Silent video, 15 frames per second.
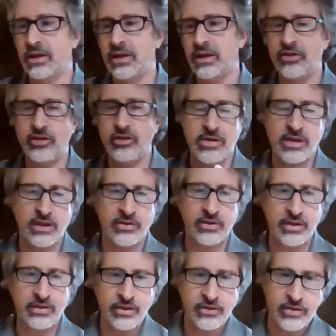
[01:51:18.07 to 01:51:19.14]
He doesn't know.
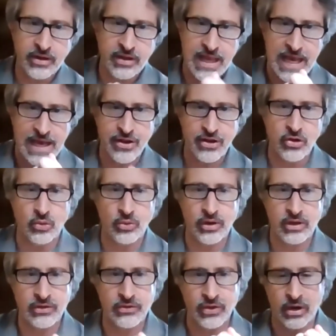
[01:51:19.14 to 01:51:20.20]
He thinks that
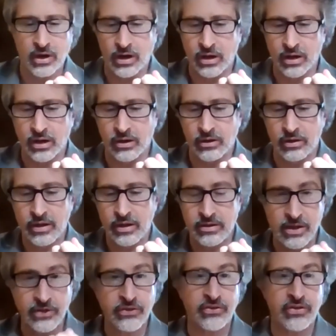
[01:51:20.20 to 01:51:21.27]
categories are
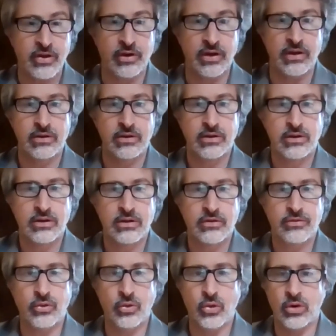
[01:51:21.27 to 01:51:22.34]
necessary
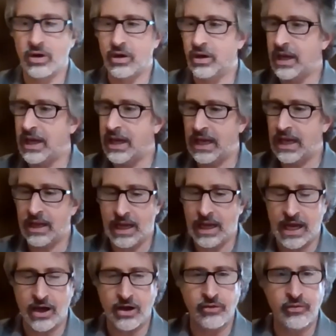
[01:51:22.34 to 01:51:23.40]
for
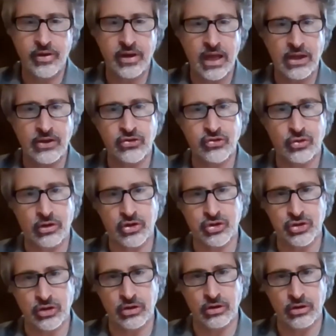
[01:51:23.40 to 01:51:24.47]
having a
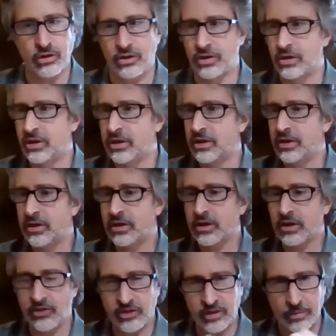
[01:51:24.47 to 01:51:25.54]
structured
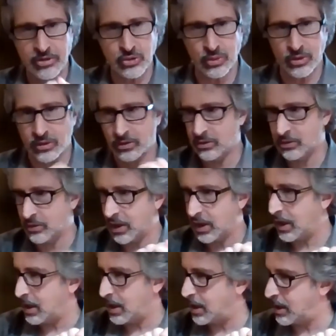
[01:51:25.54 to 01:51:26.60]
conceptual
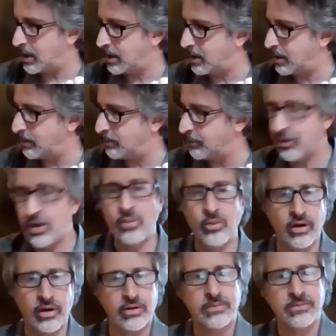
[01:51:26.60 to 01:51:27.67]
framework.